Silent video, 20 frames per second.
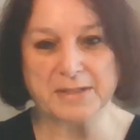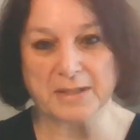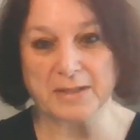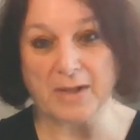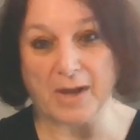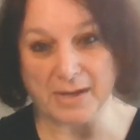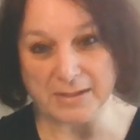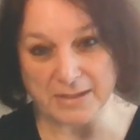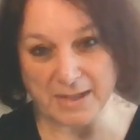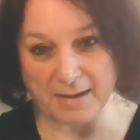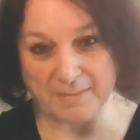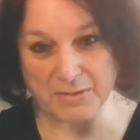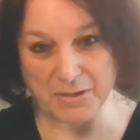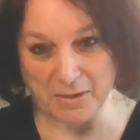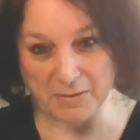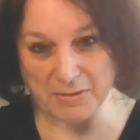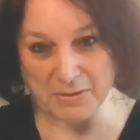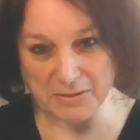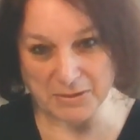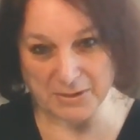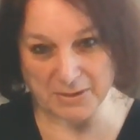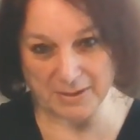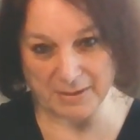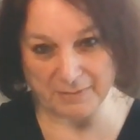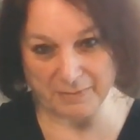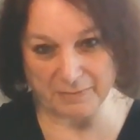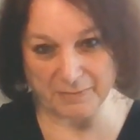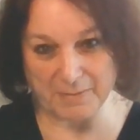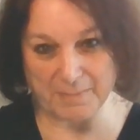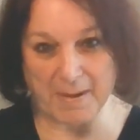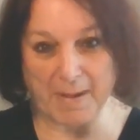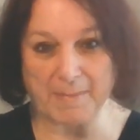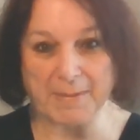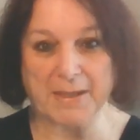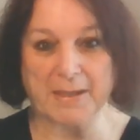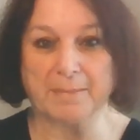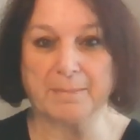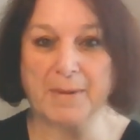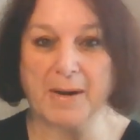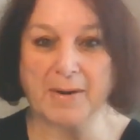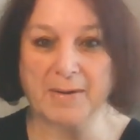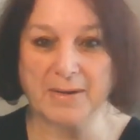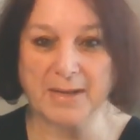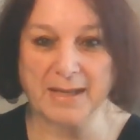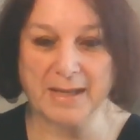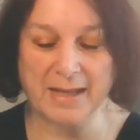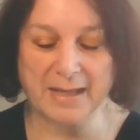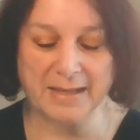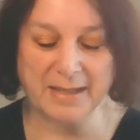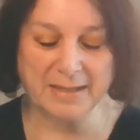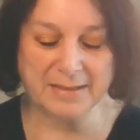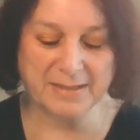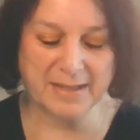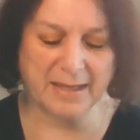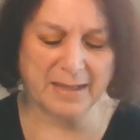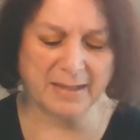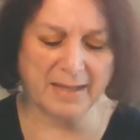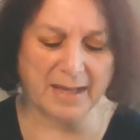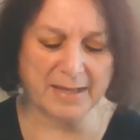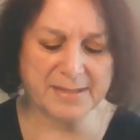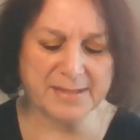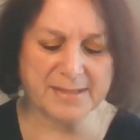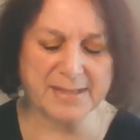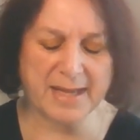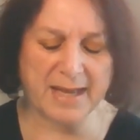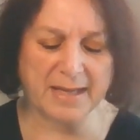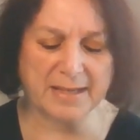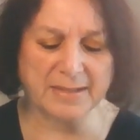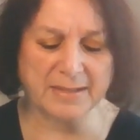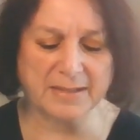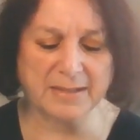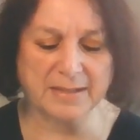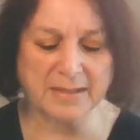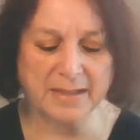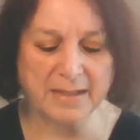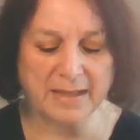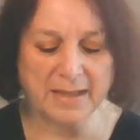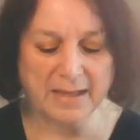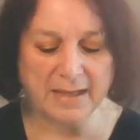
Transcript: a longtime donor to the Republican Party, and he's had a lot of scandal.